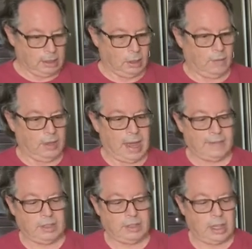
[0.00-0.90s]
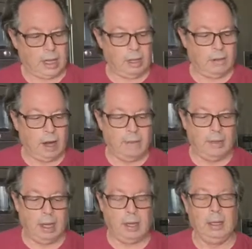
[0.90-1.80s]
So if you have to set your
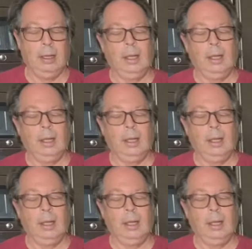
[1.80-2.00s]
oven